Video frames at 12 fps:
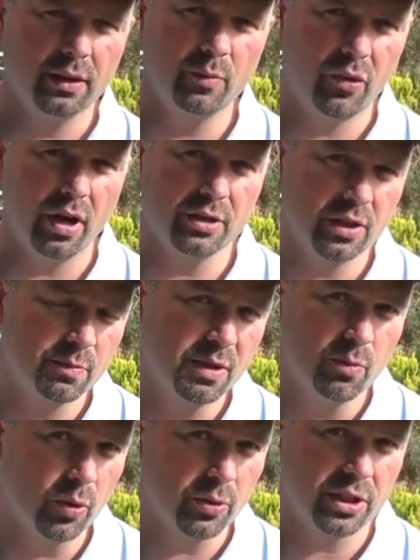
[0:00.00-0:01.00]
that impresses me
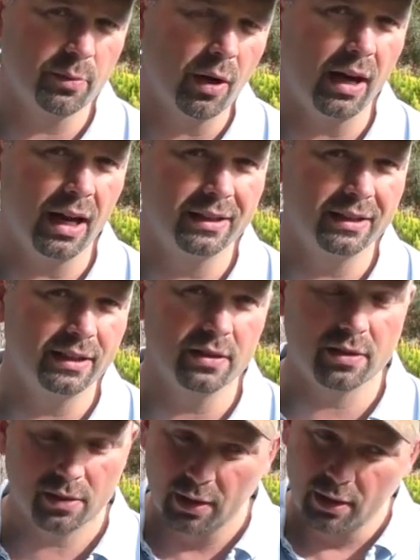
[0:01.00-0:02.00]
most about Andy
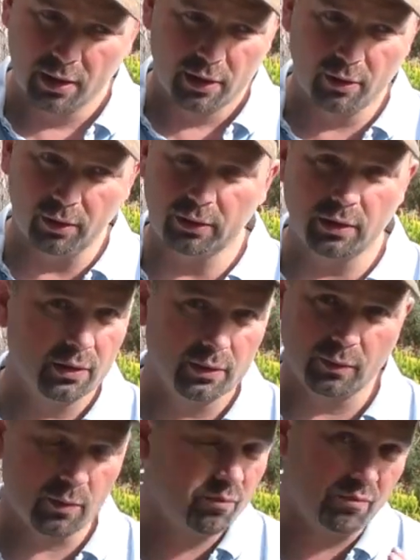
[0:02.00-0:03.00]
is not
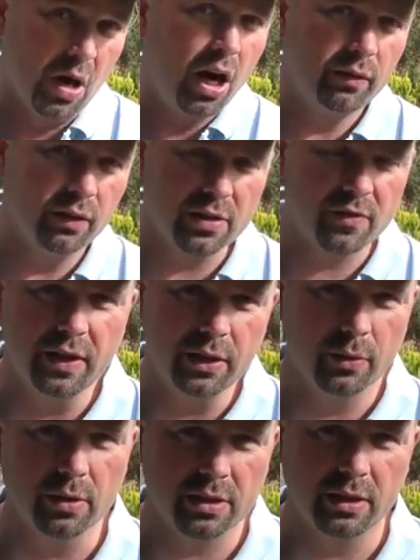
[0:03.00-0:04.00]
the marvellous
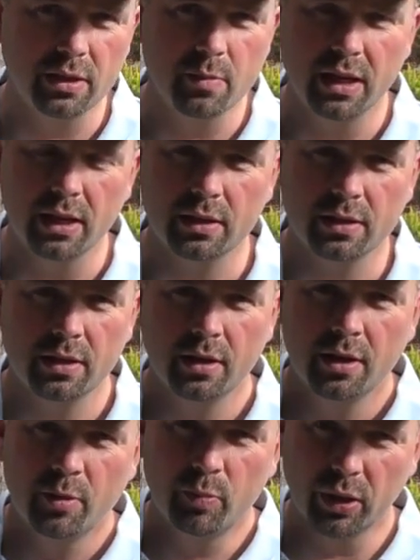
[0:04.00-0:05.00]
videos that he makes,
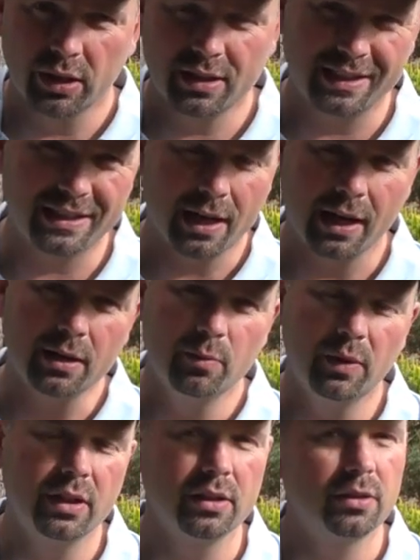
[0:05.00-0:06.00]
but it's the
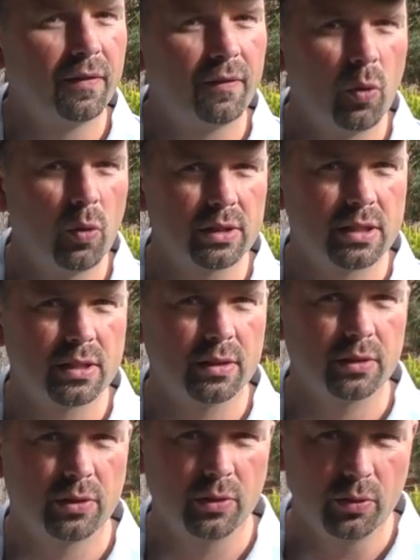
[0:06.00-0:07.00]
time that he devotes
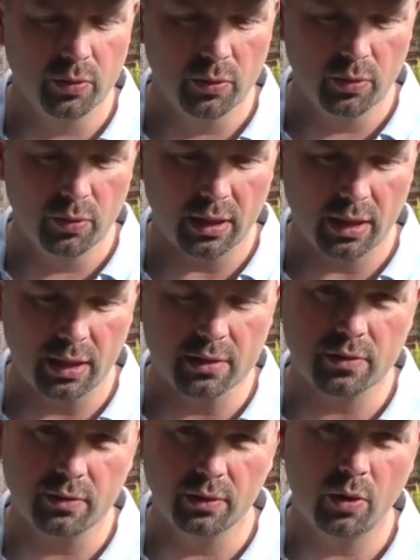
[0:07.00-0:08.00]
to
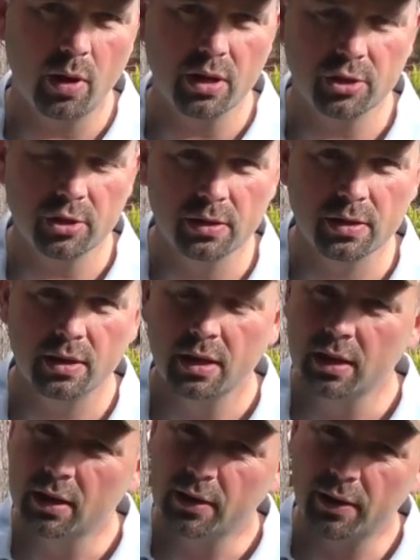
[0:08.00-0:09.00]
answering questions
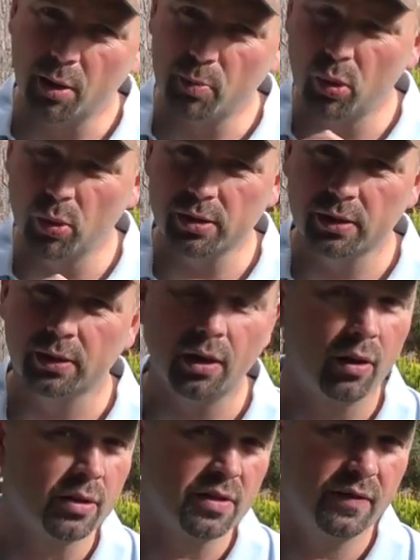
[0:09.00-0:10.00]
that are posted
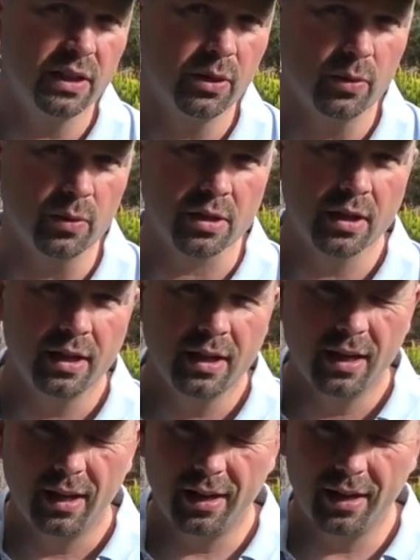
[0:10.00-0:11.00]
on his videos.
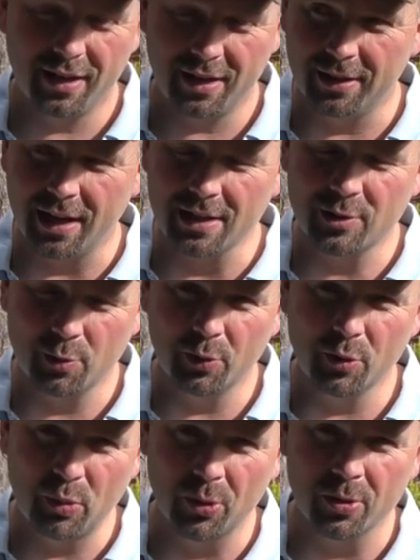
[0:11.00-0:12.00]
And as someone
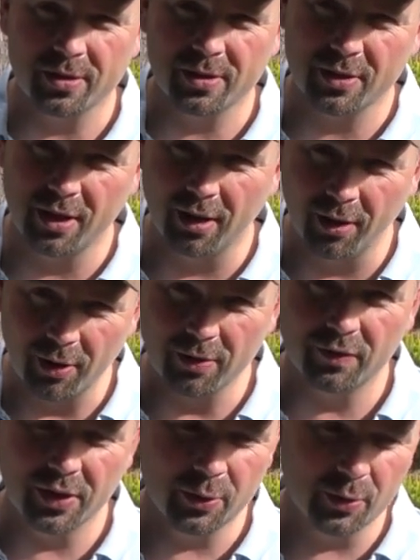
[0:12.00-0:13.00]
who posts a lot of
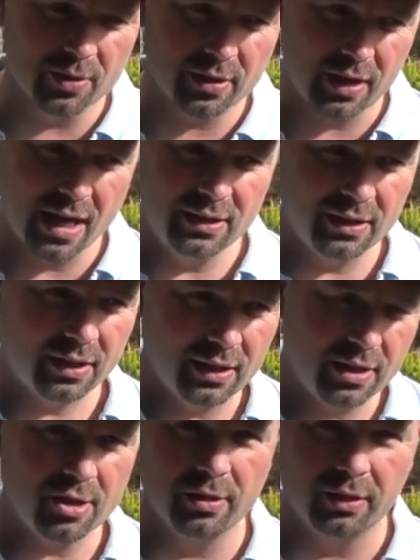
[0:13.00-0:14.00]
videos that are
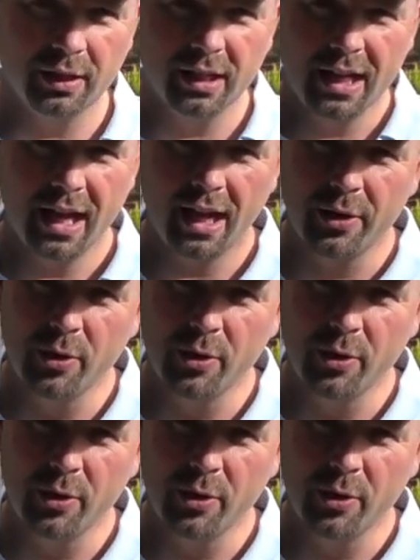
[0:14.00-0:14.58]
educational, I